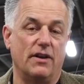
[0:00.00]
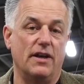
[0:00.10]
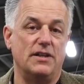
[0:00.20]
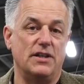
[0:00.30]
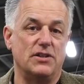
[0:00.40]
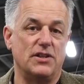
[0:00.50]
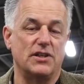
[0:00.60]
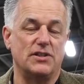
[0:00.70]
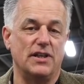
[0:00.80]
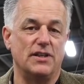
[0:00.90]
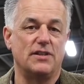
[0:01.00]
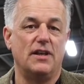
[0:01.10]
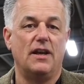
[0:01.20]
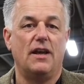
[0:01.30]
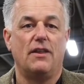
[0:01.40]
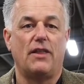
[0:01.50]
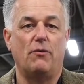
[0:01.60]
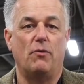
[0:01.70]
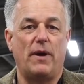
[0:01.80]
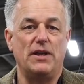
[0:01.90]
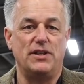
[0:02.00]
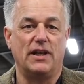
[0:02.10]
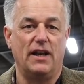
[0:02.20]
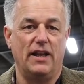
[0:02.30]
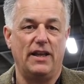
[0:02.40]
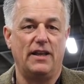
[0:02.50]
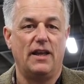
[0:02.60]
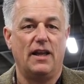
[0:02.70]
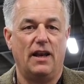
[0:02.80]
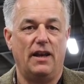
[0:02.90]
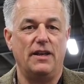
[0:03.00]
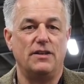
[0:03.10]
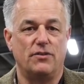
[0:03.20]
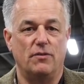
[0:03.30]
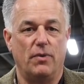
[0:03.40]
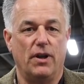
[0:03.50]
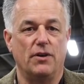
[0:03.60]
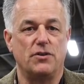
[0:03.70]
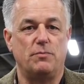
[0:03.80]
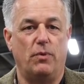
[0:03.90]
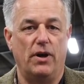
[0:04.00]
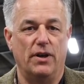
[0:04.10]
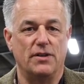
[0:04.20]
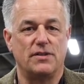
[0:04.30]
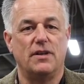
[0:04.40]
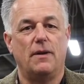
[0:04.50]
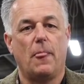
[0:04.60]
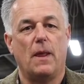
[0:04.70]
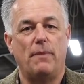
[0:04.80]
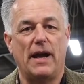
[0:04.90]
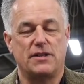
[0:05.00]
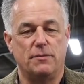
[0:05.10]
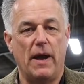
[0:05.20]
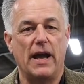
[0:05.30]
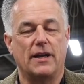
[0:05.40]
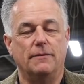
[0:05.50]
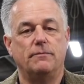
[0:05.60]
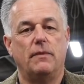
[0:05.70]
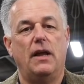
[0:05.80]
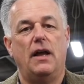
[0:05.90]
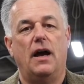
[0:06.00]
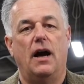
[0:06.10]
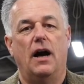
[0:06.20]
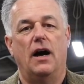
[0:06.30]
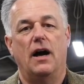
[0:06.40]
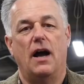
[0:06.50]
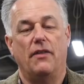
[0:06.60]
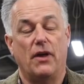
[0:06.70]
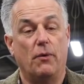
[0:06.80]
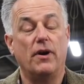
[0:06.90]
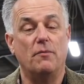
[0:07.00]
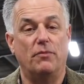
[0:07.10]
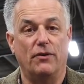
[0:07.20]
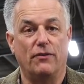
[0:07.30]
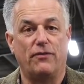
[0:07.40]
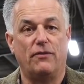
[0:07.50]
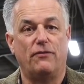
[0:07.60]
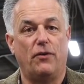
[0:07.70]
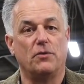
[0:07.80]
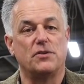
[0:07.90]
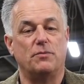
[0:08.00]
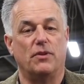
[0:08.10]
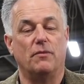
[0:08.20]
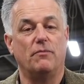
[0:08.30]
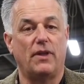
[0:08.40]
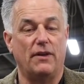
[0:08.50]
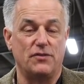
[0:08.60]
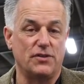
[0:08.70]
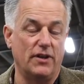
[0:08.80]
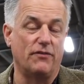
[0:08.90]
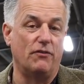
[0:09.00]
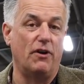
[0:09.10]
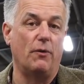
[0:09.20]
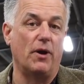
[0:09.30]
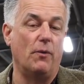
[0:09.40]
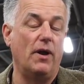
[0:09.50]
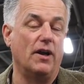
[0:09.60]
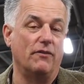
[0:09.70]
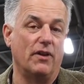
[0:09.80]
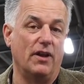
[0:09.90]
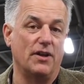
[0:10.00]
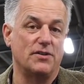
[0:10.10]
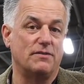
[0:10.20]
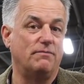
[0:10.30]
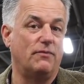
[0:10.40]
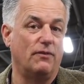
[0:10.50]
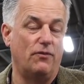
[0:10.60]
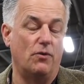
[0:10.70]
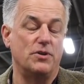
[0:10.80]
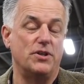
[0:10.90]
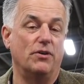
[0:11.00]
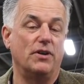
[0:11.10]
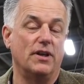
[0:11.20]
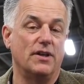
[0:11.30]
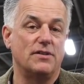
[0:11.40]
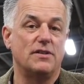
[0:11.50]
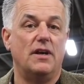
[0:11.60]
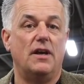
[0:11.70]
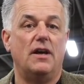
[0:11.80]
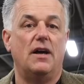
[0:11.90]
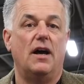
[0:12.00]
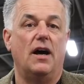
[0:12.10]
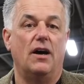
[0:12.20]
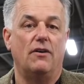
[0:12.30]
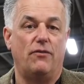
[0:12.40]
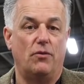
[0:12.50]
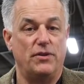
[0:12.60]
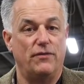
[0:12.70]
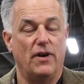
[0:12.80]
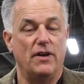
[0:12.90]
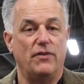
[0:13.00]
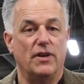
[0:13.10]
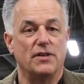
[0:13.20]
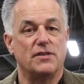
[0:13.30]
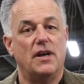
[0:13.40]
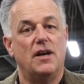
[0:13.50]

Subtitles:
1960s, they were basically Linder and Blanche boilers back to back. There were a number of faults with them. They've served the railway well over the last 40-odd years, 45 years.